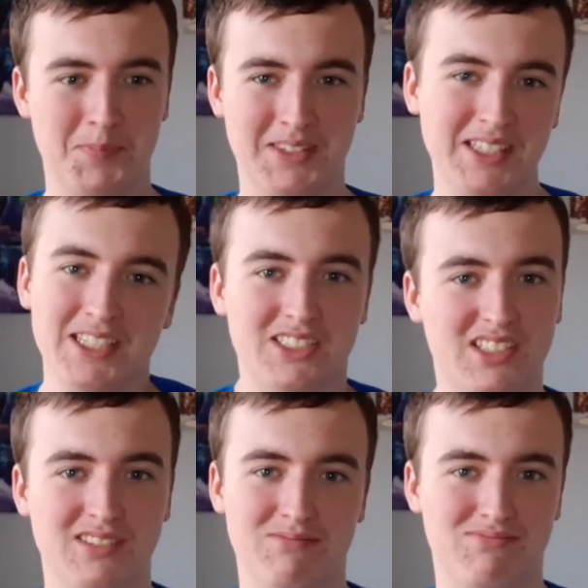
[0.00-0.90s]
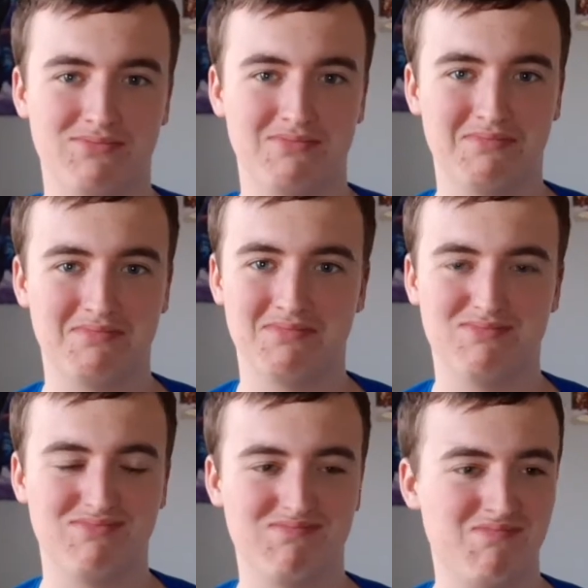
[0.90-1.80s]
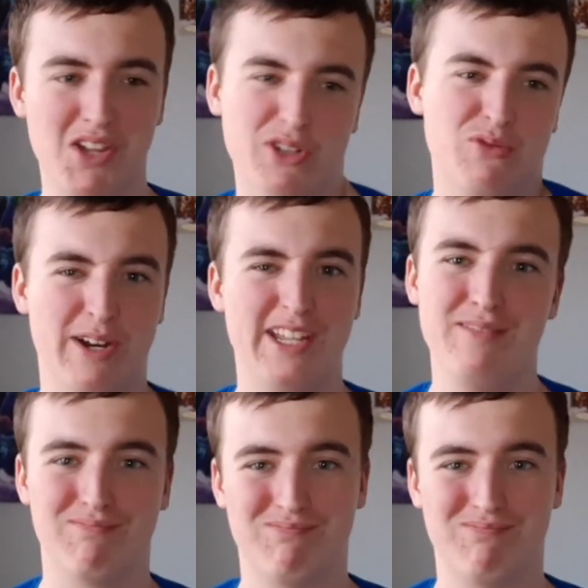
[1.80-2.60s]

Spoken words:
decent. Not great.